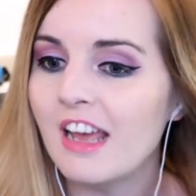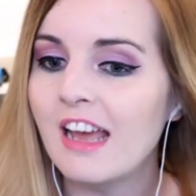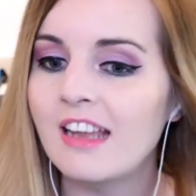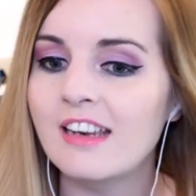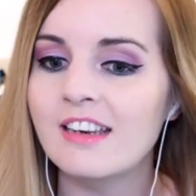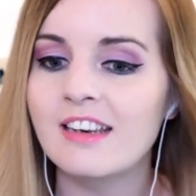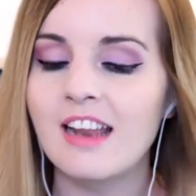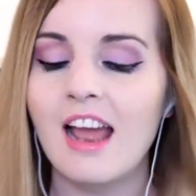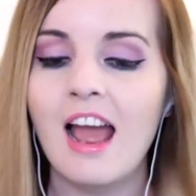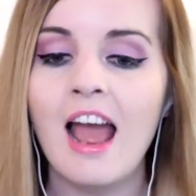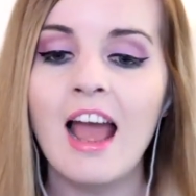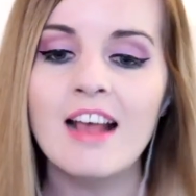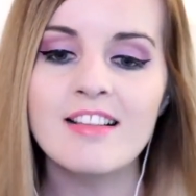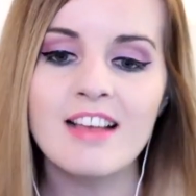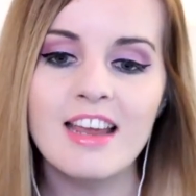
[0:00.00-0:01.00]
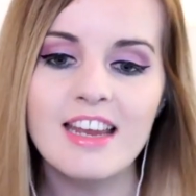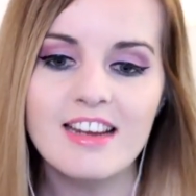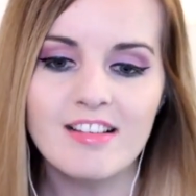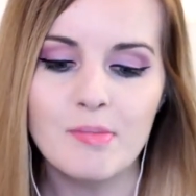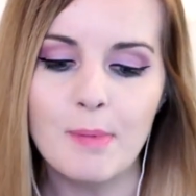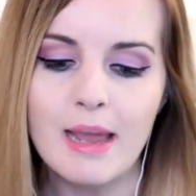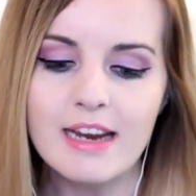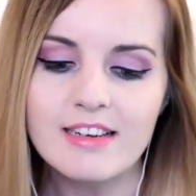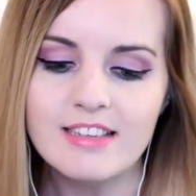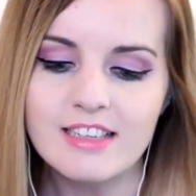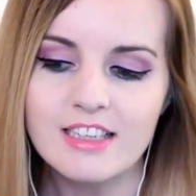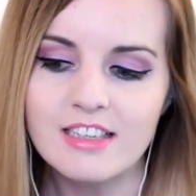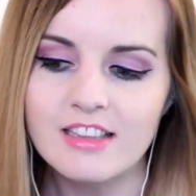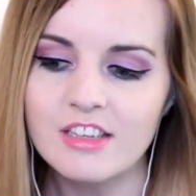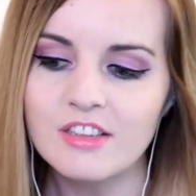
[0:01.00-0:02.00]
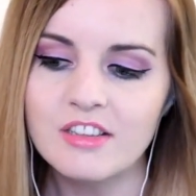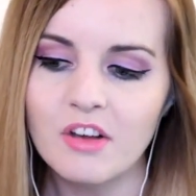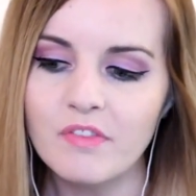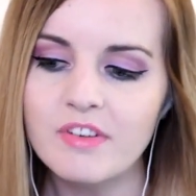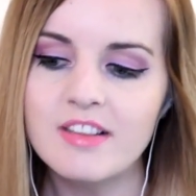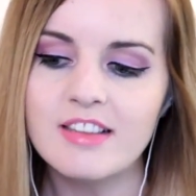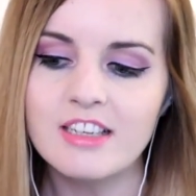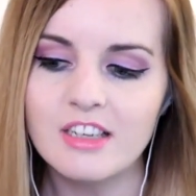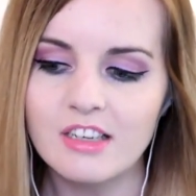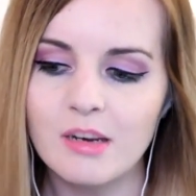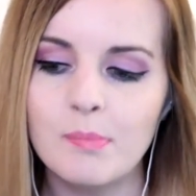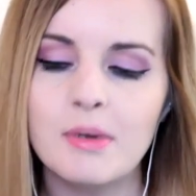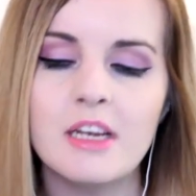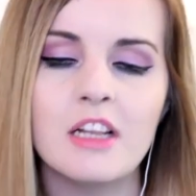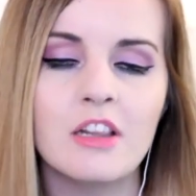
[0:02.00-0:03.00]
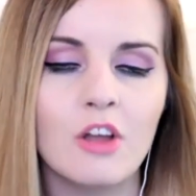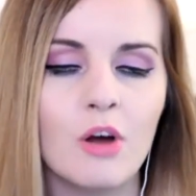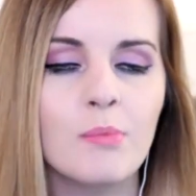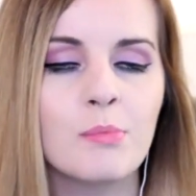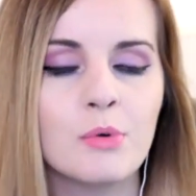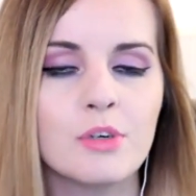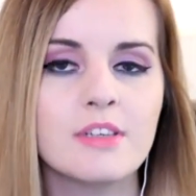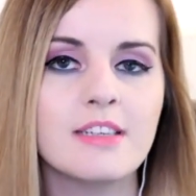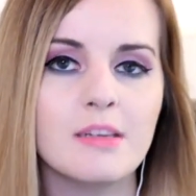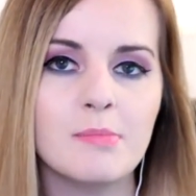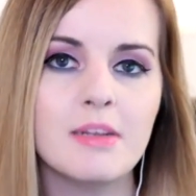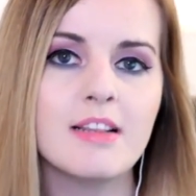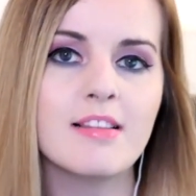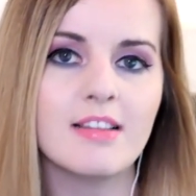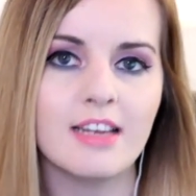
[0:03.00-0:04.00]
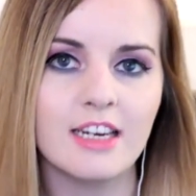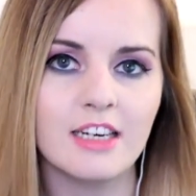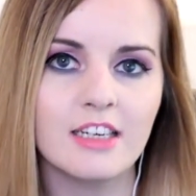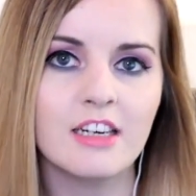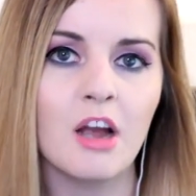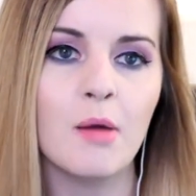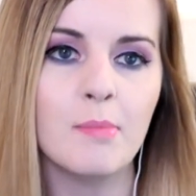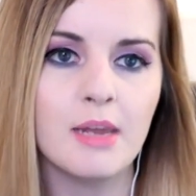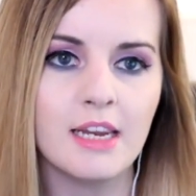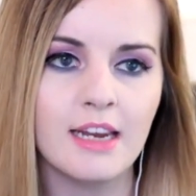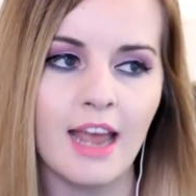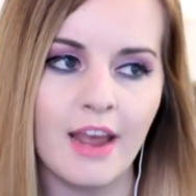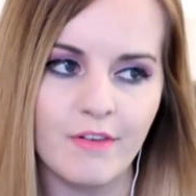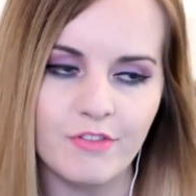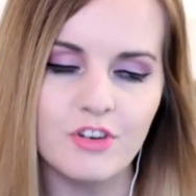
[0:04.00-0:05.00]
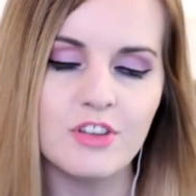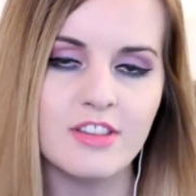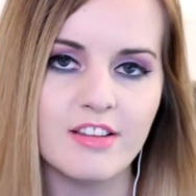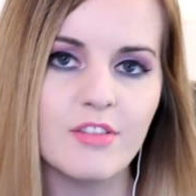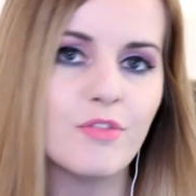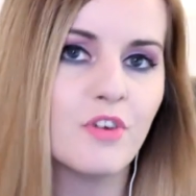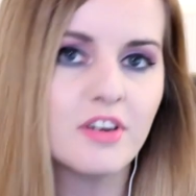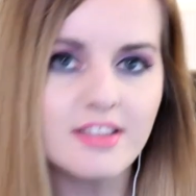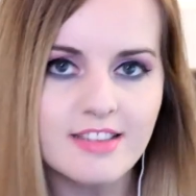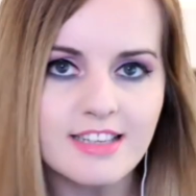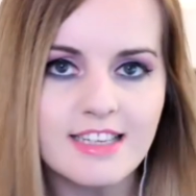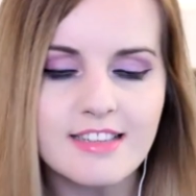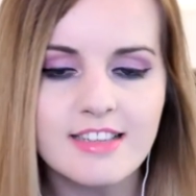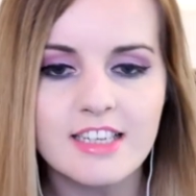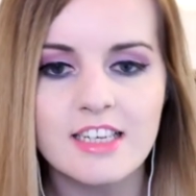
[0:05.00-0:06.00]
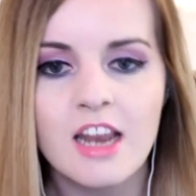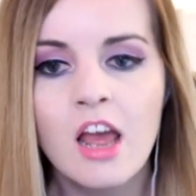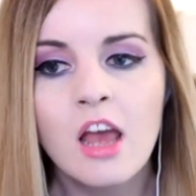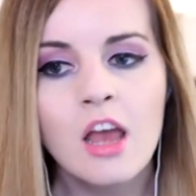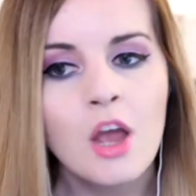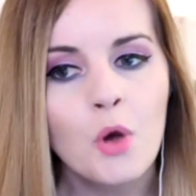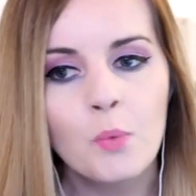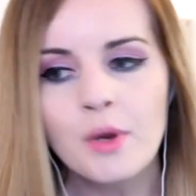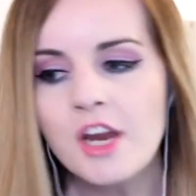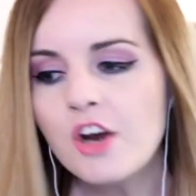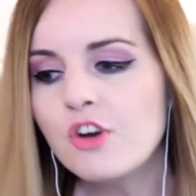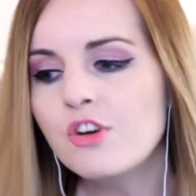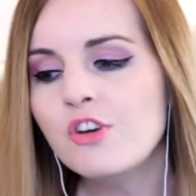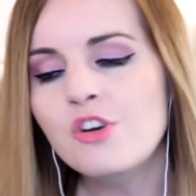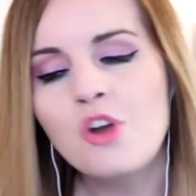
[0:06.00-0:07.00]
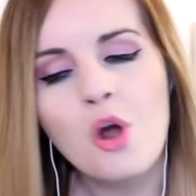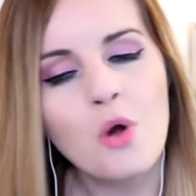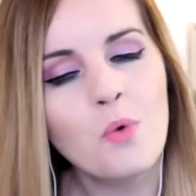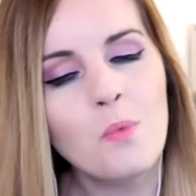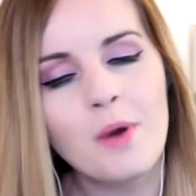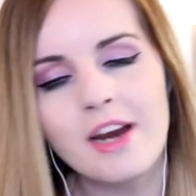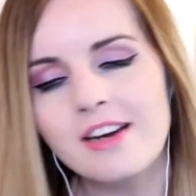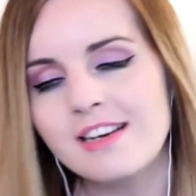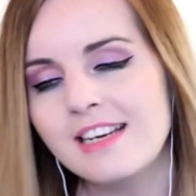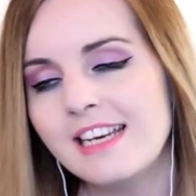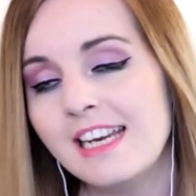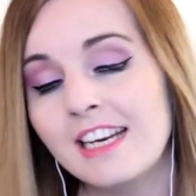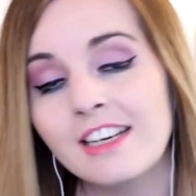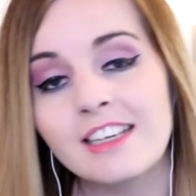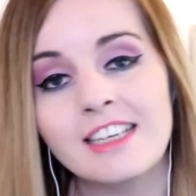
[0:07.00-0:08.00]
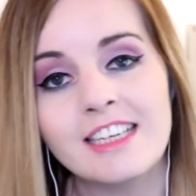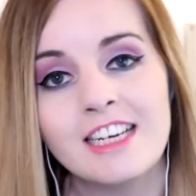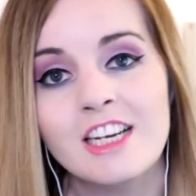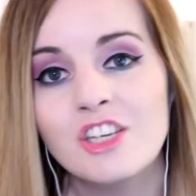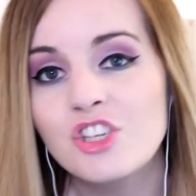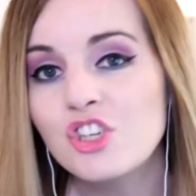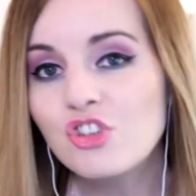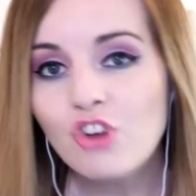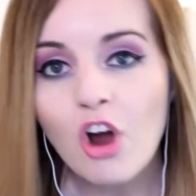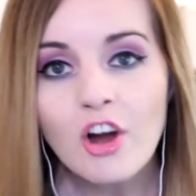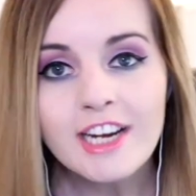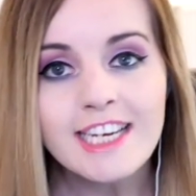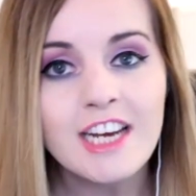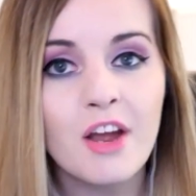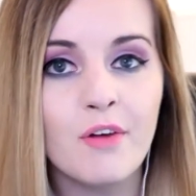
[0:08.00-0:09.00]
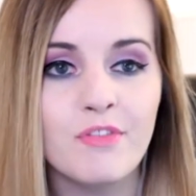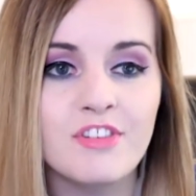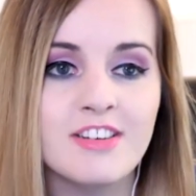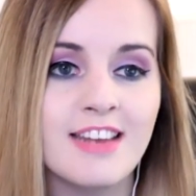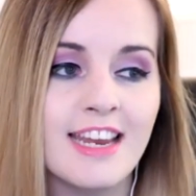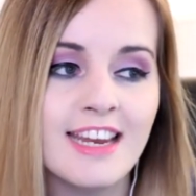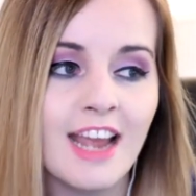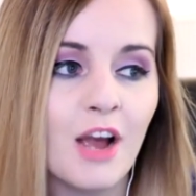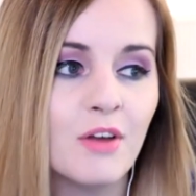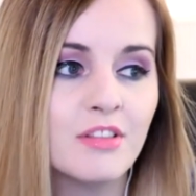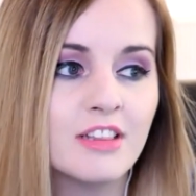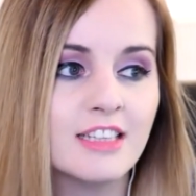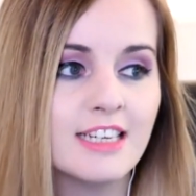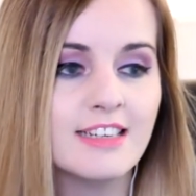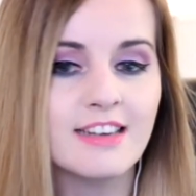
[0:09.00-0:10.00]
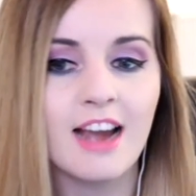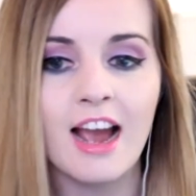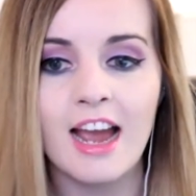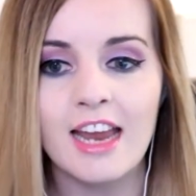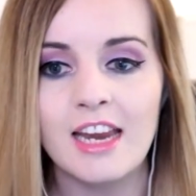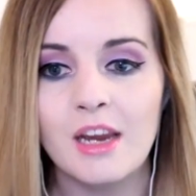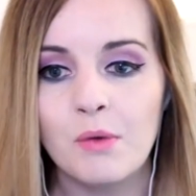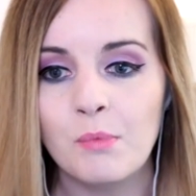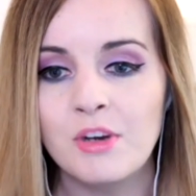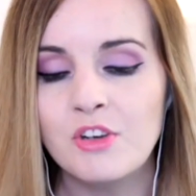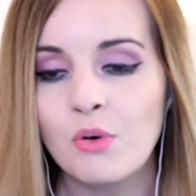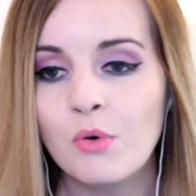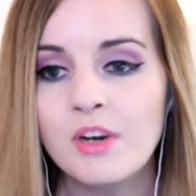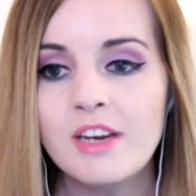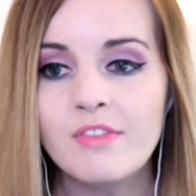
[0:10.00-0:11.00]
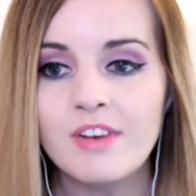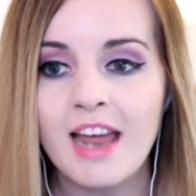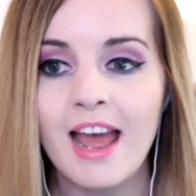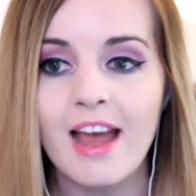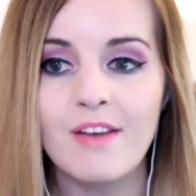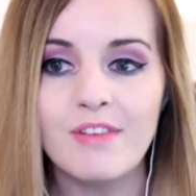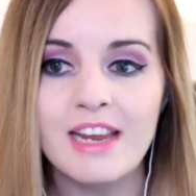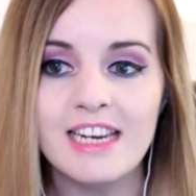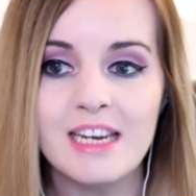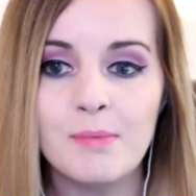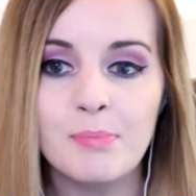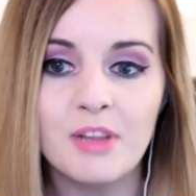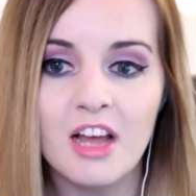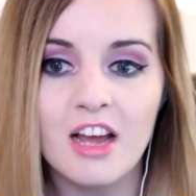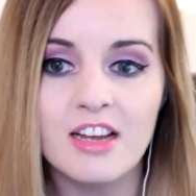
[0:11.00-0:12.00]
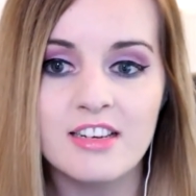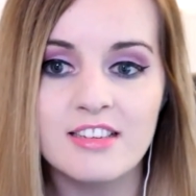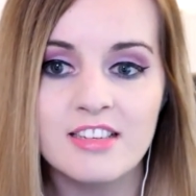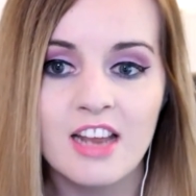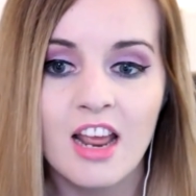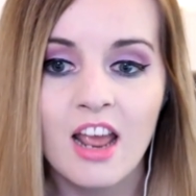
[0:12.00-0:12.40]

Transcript: and as I expected, there's obviously going to be a lot more Demon Slayer coming after this first season. We are nowhere near strong enough to take out the lead guy. We don't even have any blood.